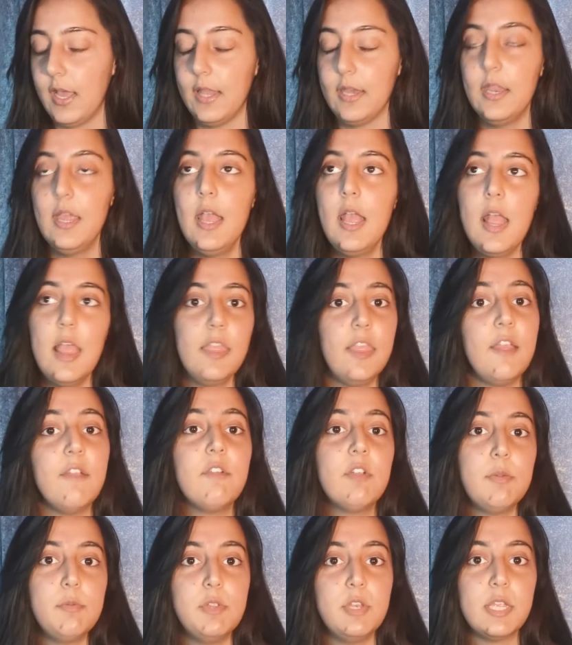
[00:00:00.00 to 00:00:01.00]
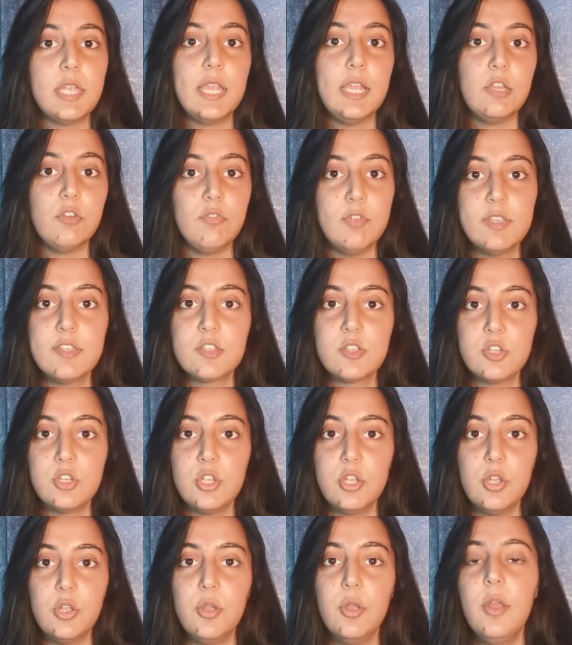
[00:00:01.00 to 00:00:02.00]
and they've communicated risk
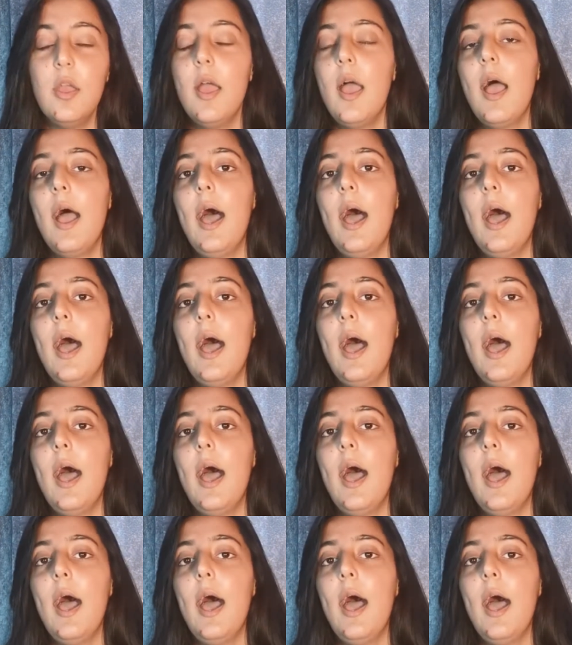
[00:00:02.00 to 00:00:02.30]
to you,